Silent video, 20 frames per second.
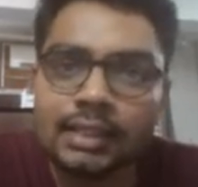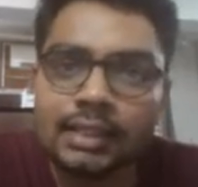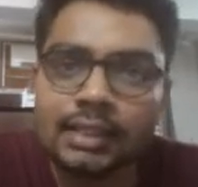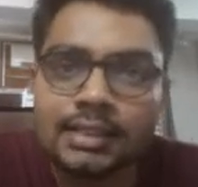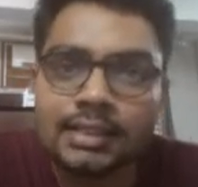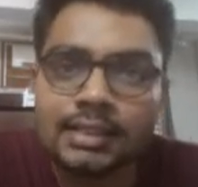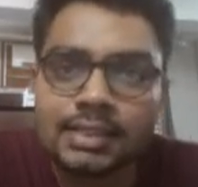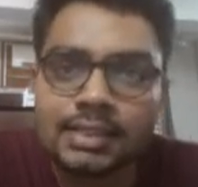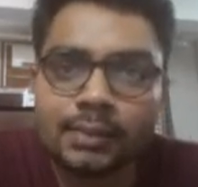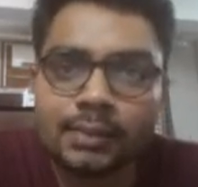
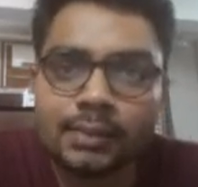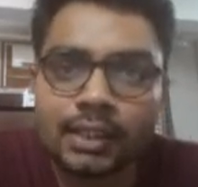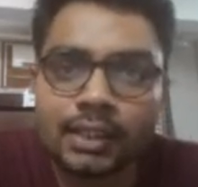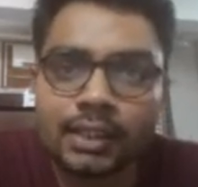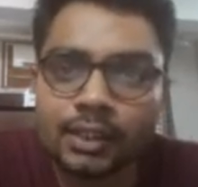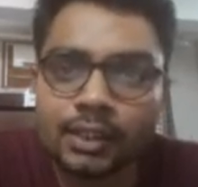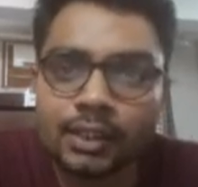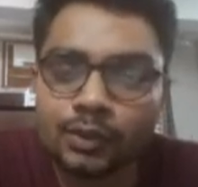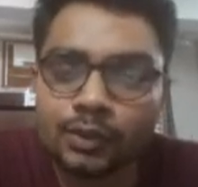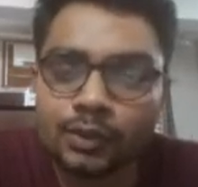similar
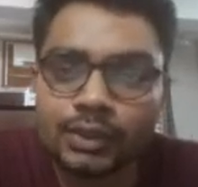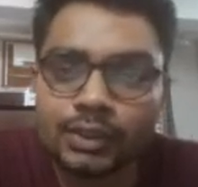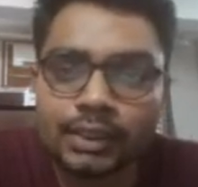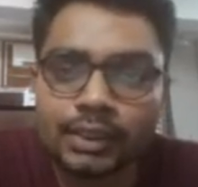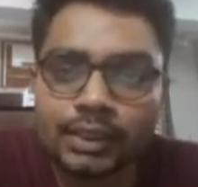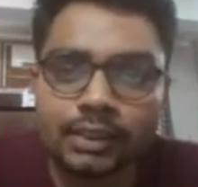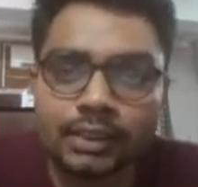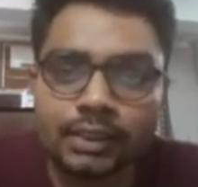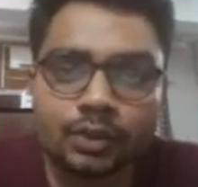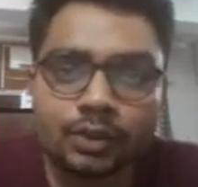to
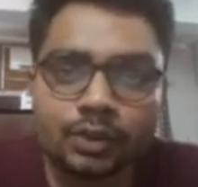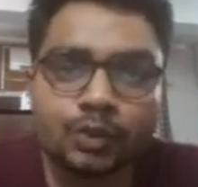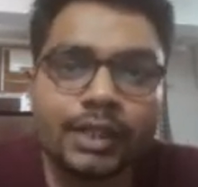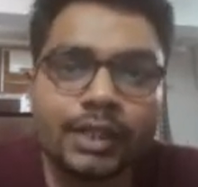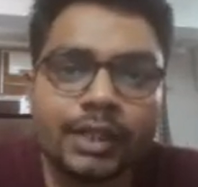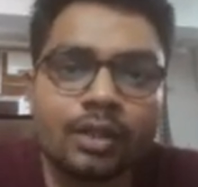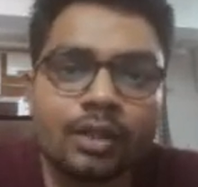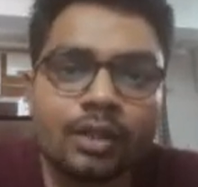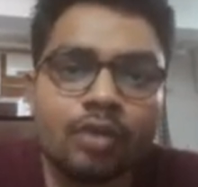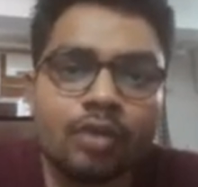that
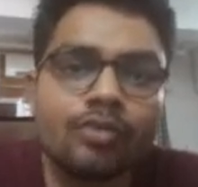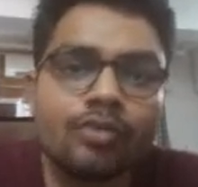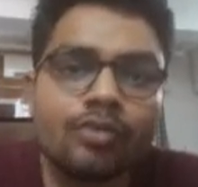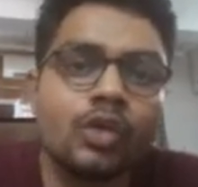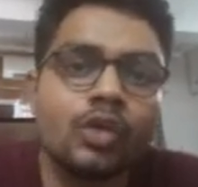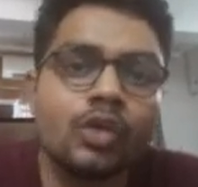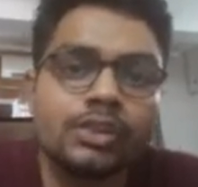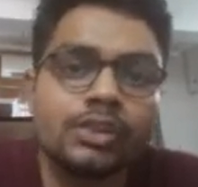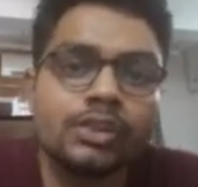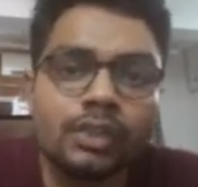of
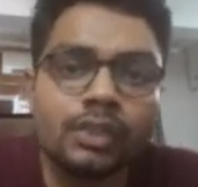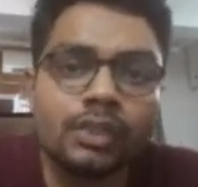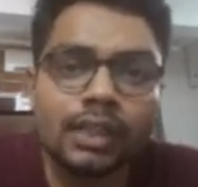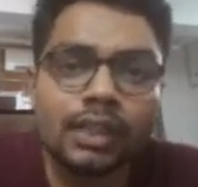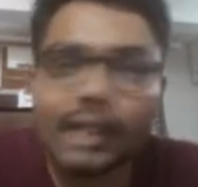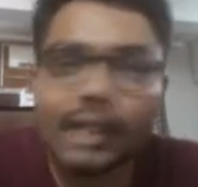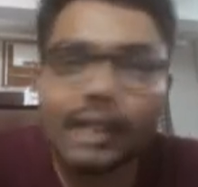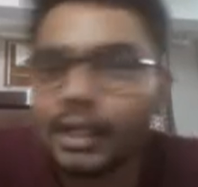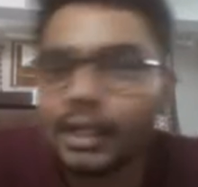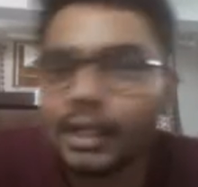horizontal
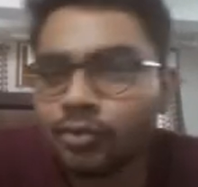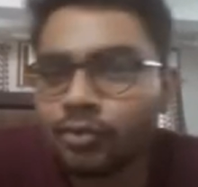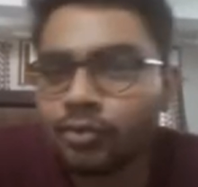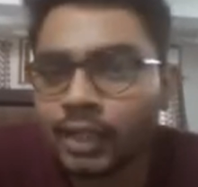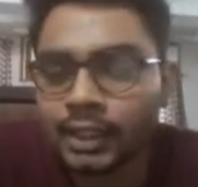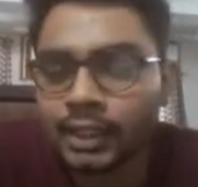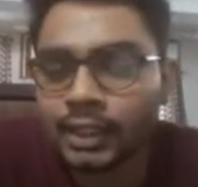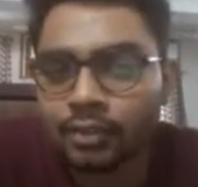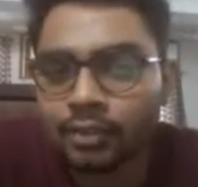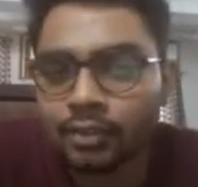and
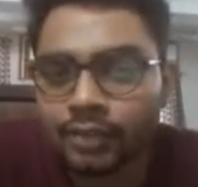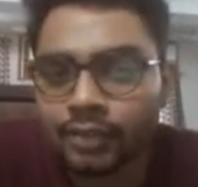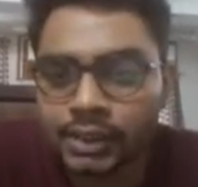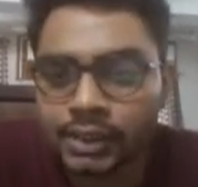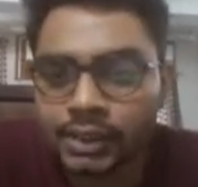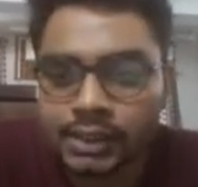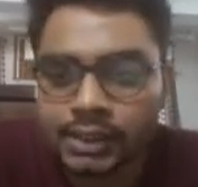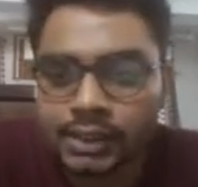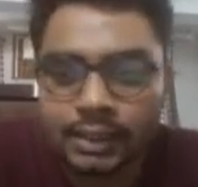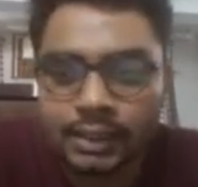vertical finishing